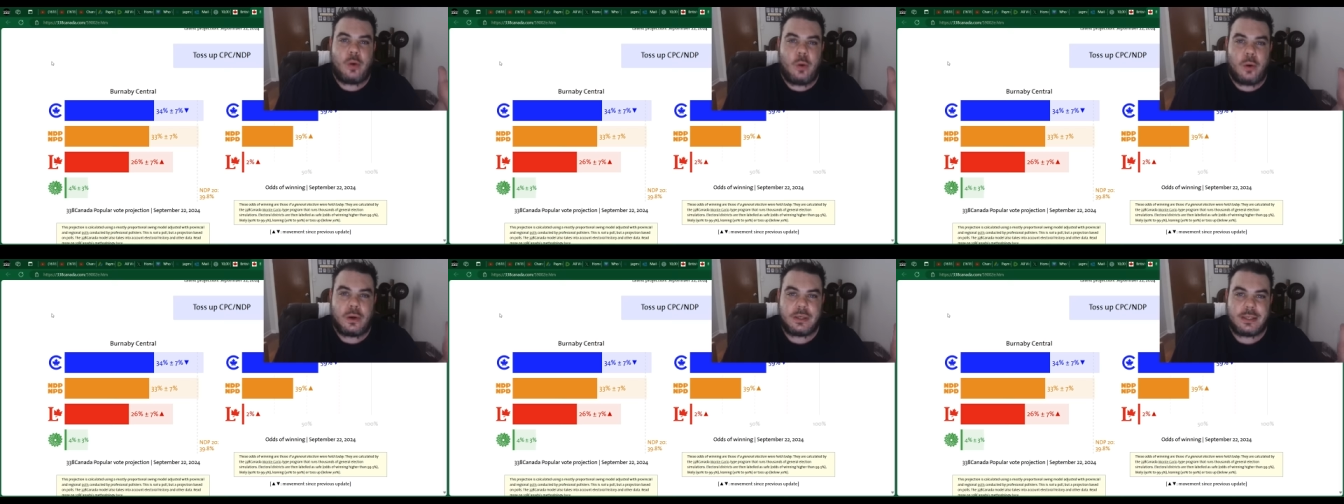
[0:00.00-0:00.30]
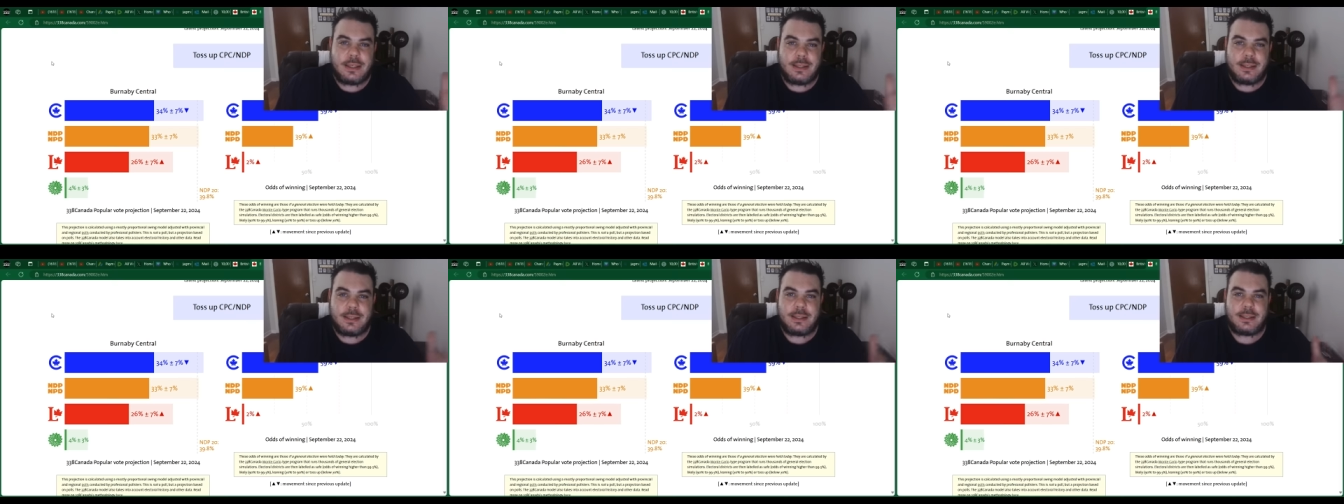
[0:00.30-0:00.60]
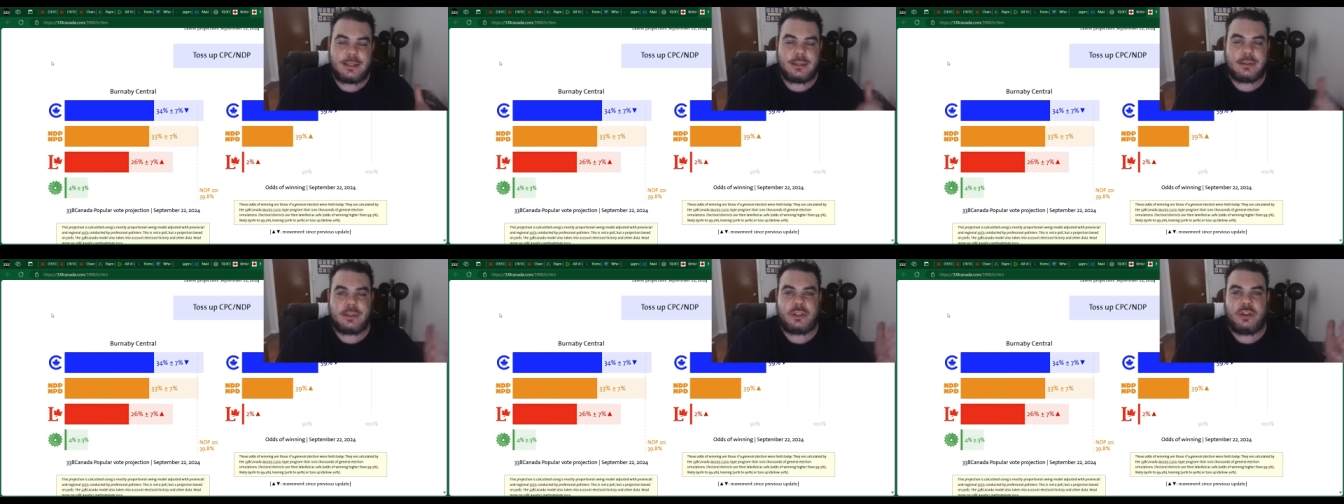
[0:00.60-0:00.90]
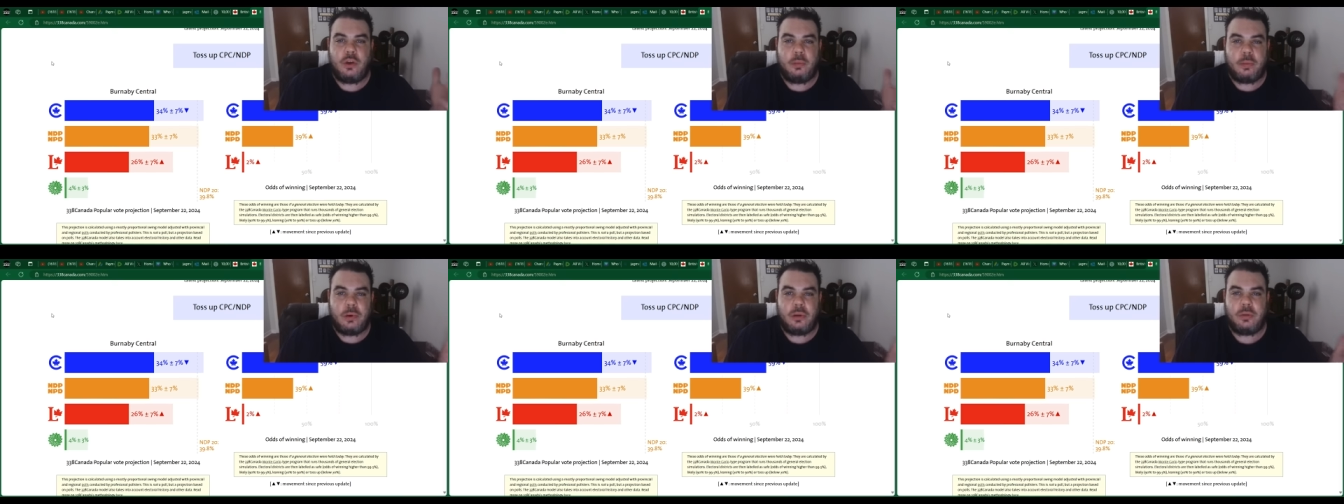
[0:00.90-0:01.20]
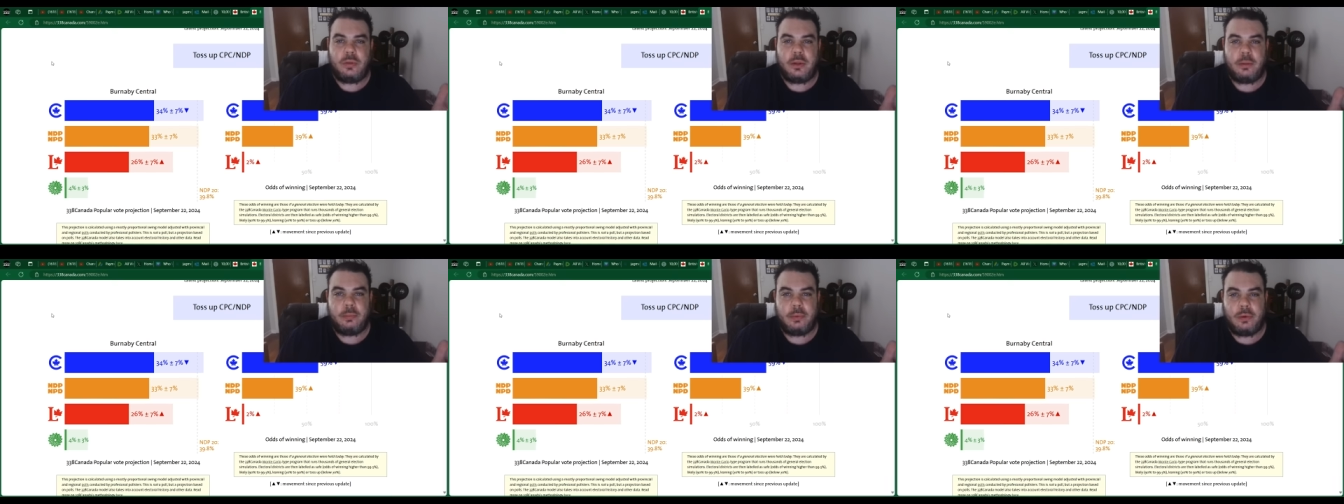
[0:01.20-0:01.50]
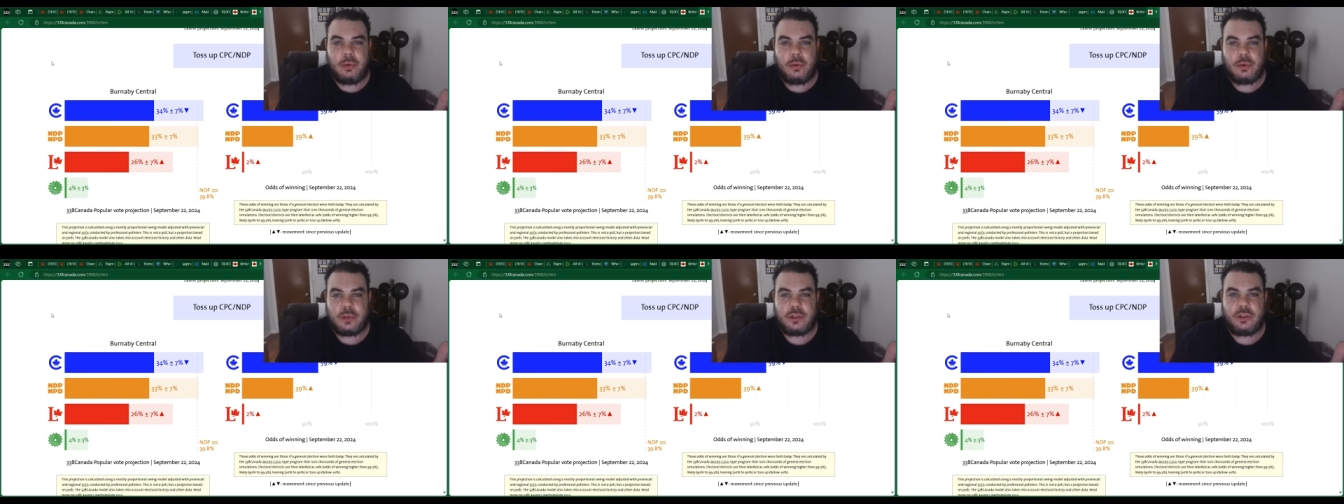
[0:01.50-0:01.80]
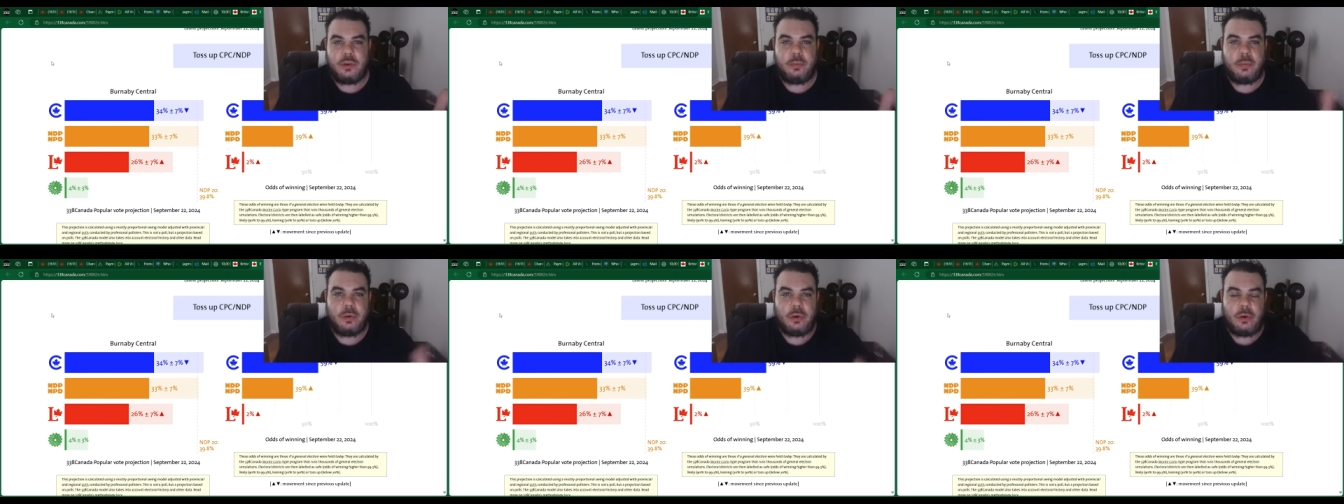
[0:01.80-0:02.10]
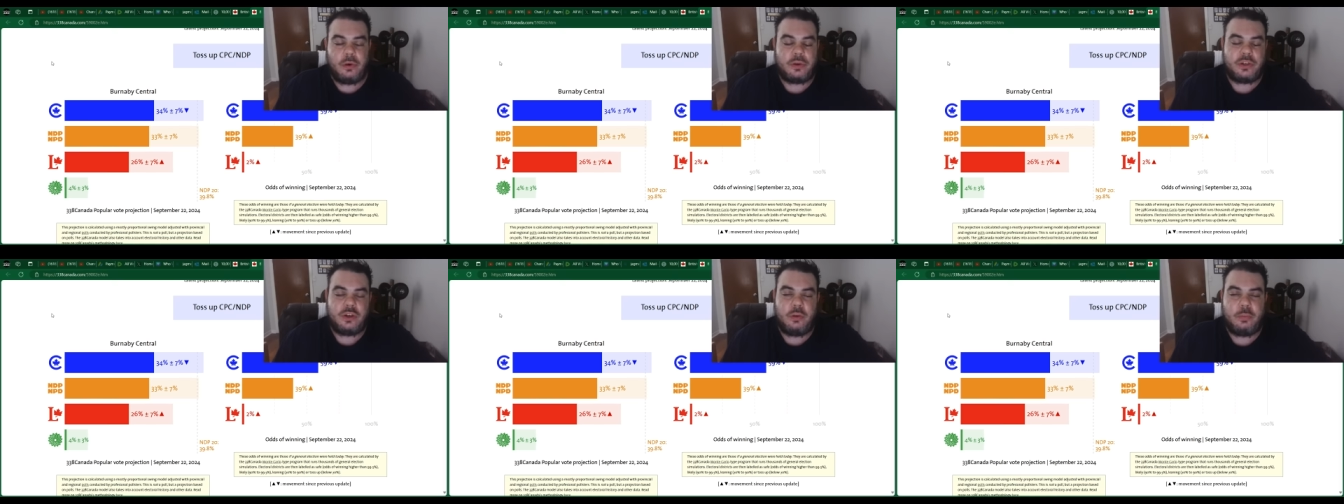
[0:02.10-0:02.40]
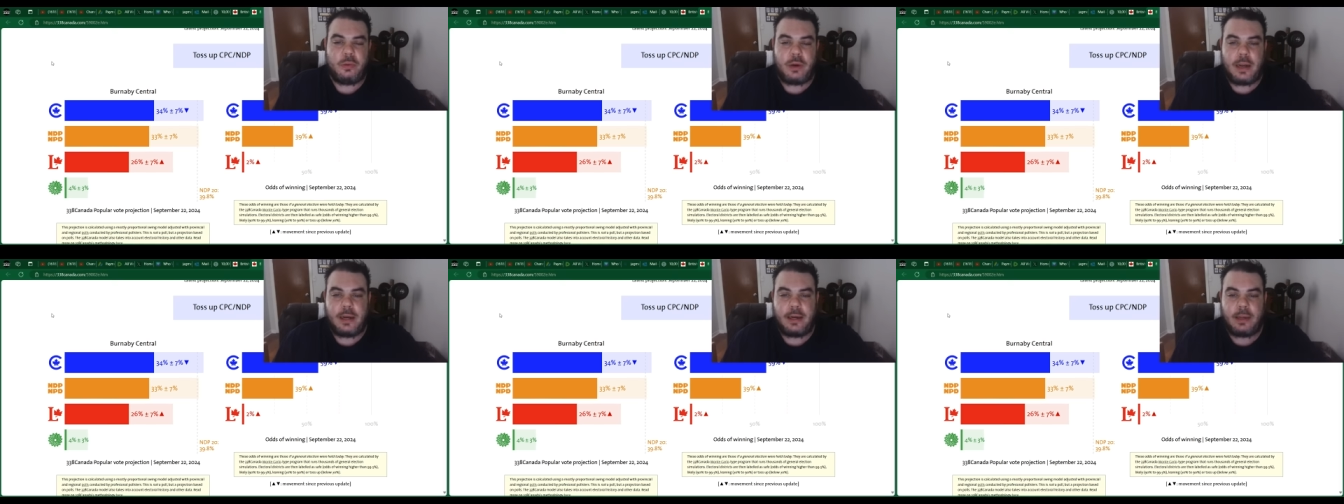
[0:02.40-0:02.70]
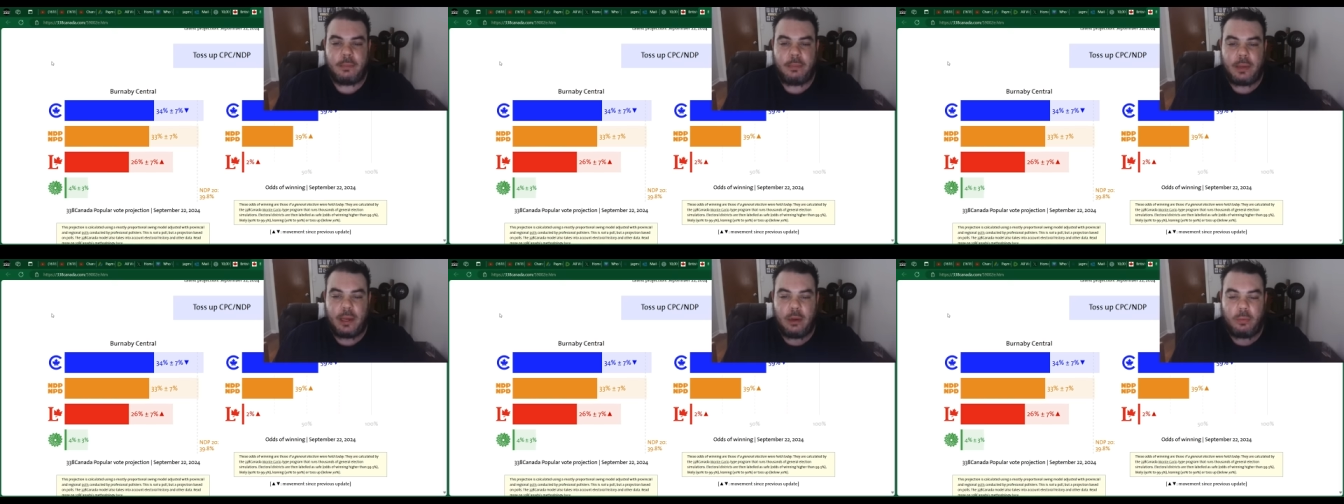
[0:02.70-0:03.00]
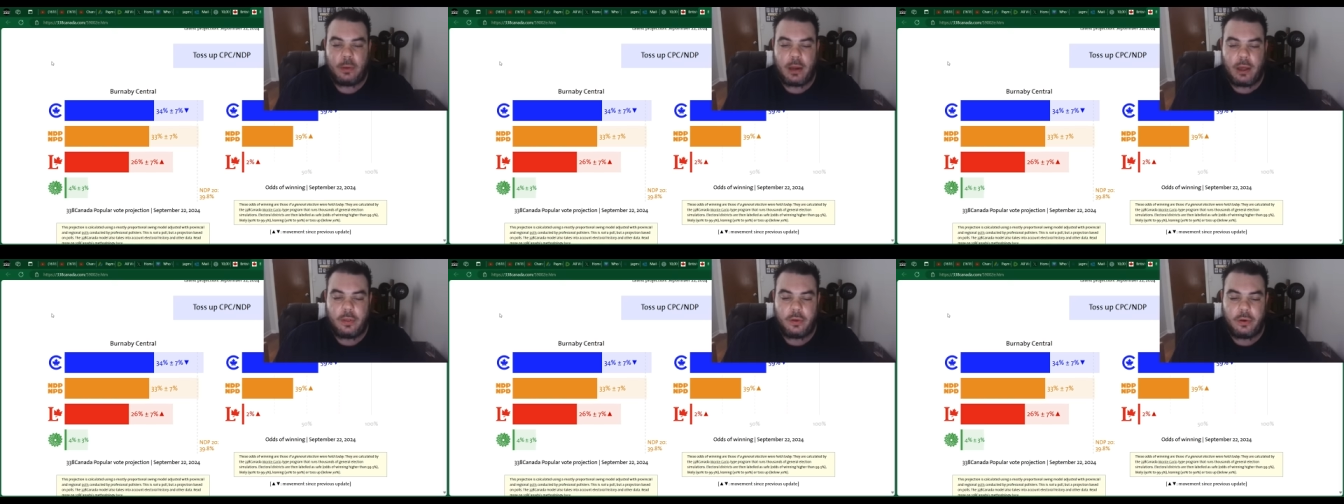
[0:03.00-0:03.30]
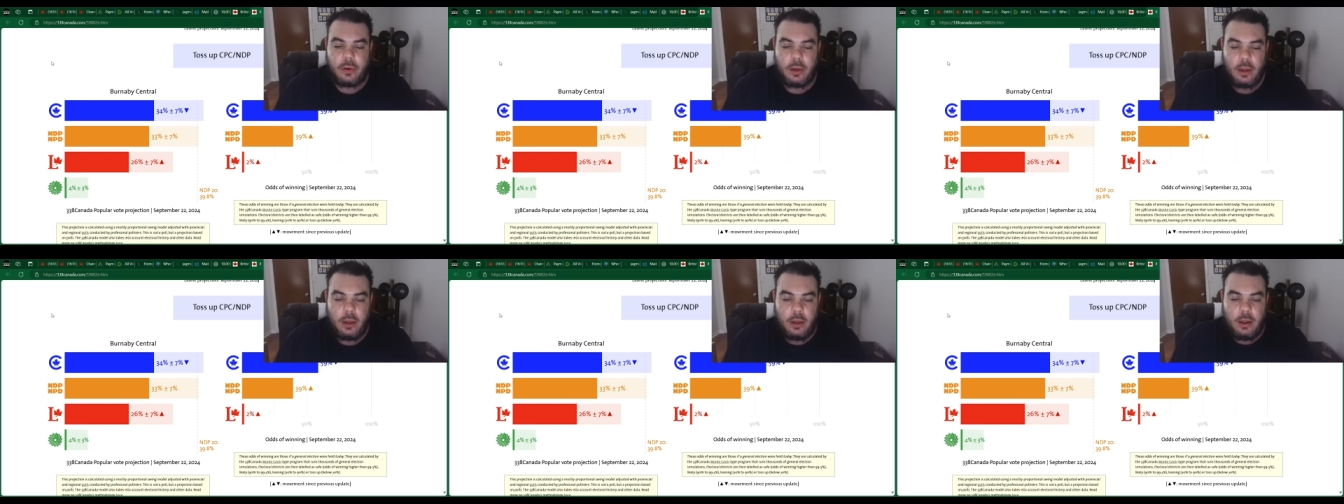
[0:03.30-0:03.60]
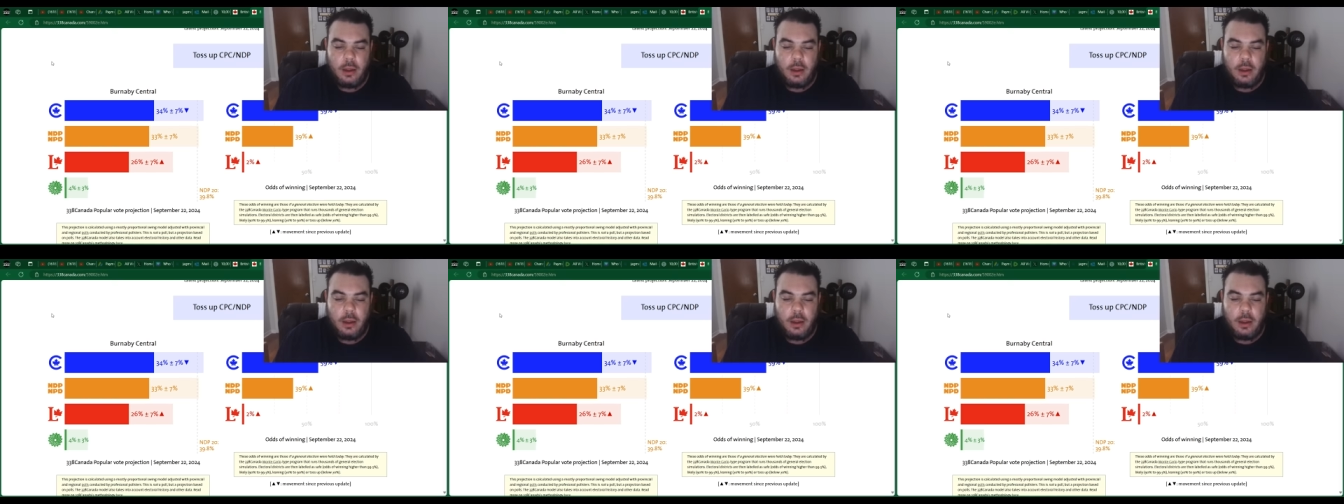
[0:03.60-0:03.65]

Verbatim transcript: course, because it's super liberal, super or super NDP rather.